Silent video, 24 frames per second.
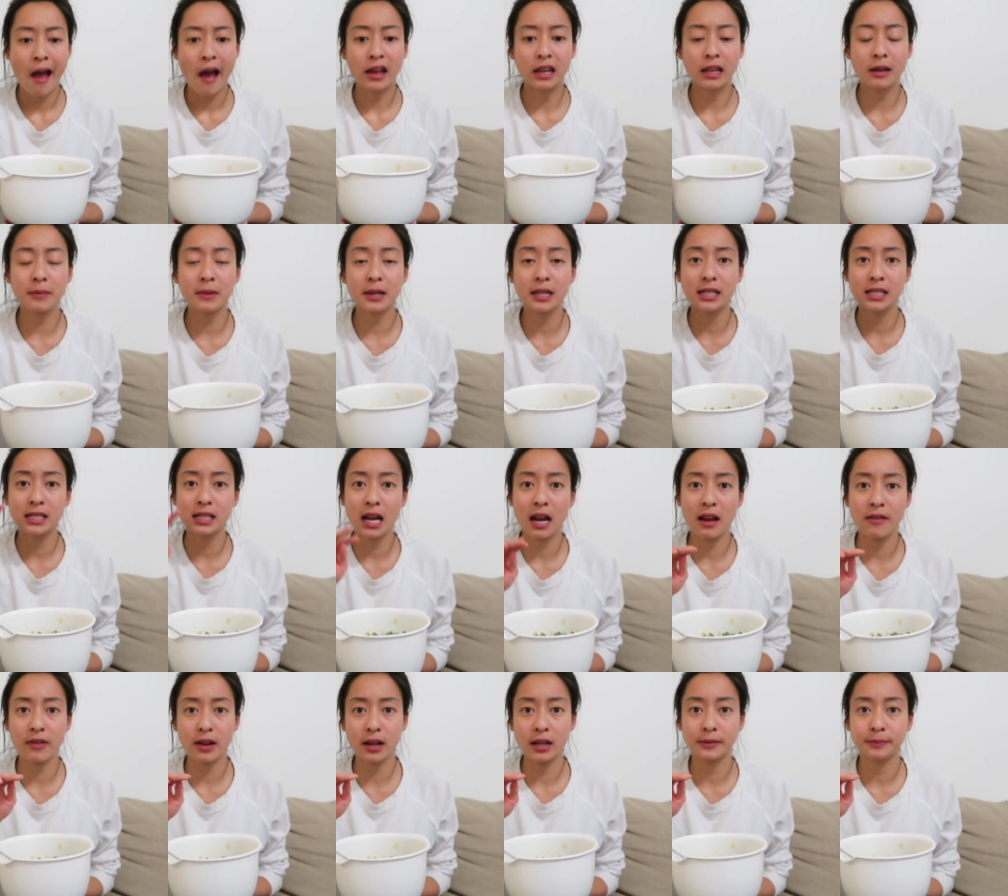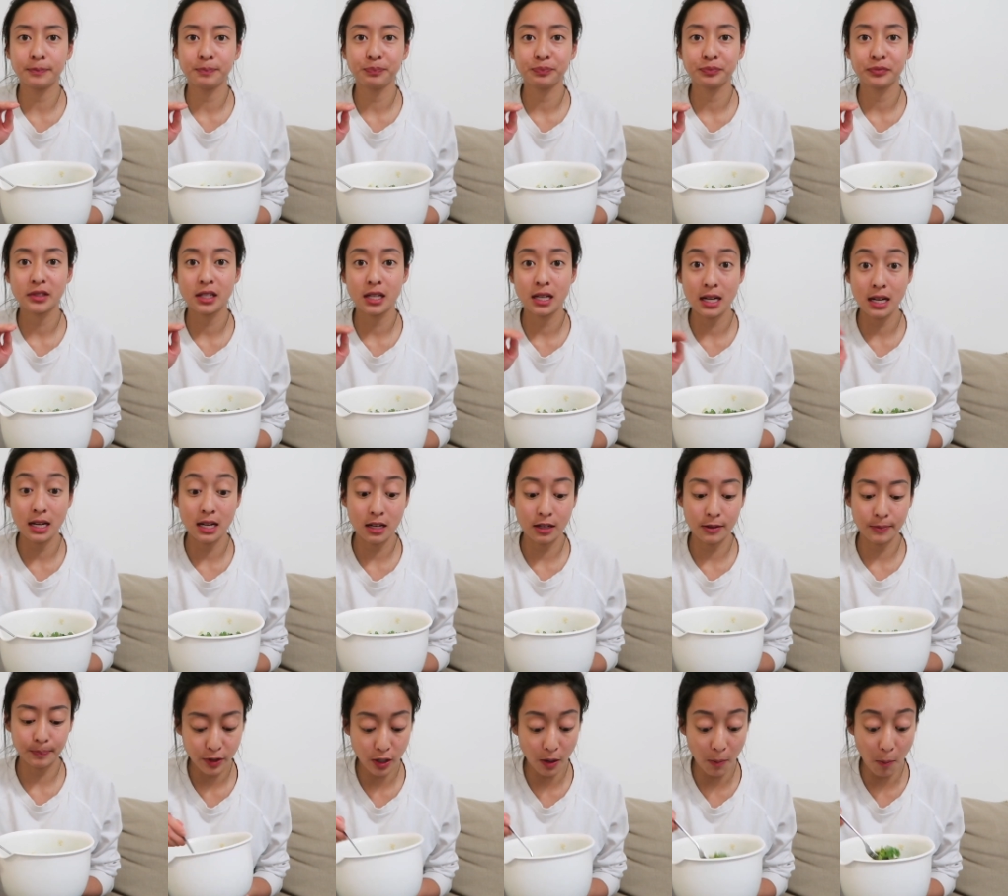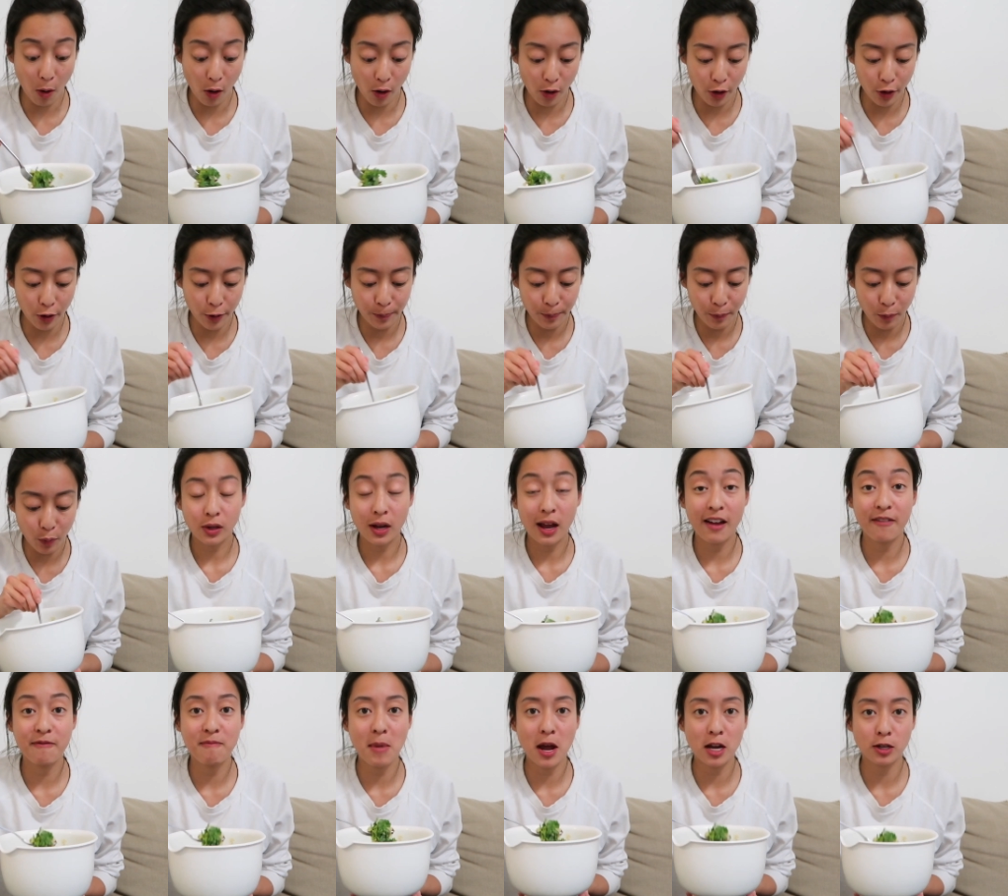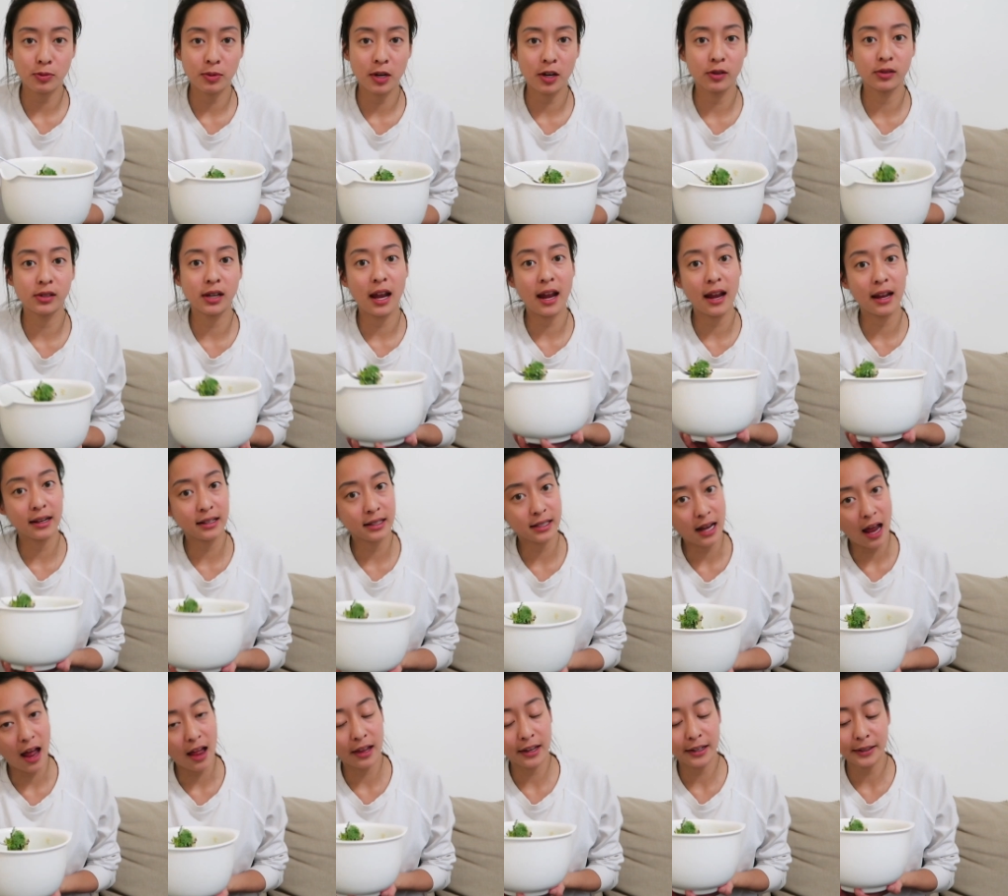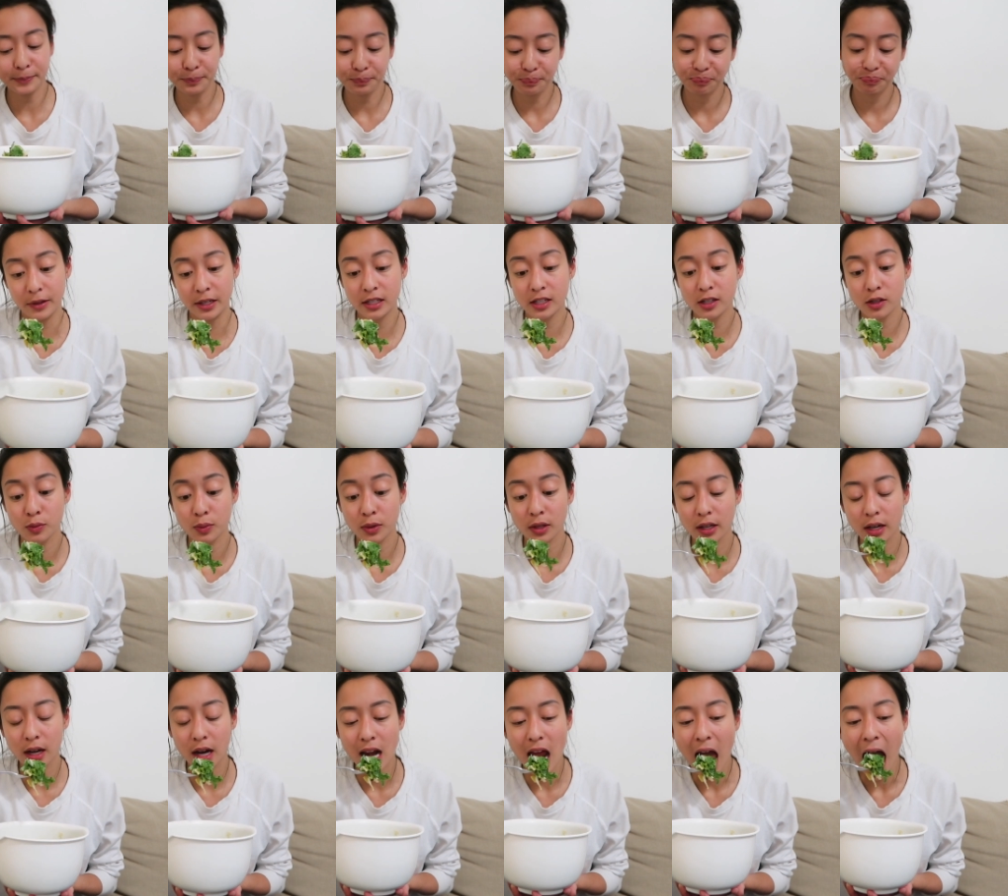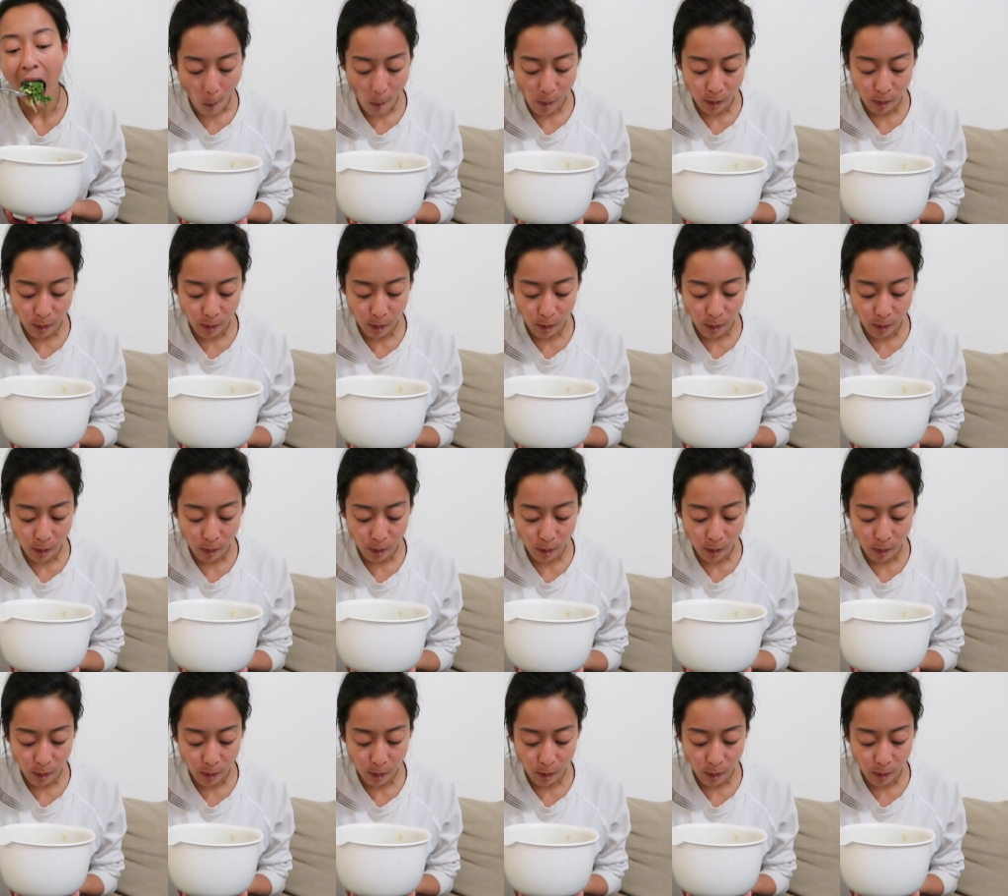I think I'm gonna save it to eat tomorrow. So I have mashed potatoes and salad. This is really good.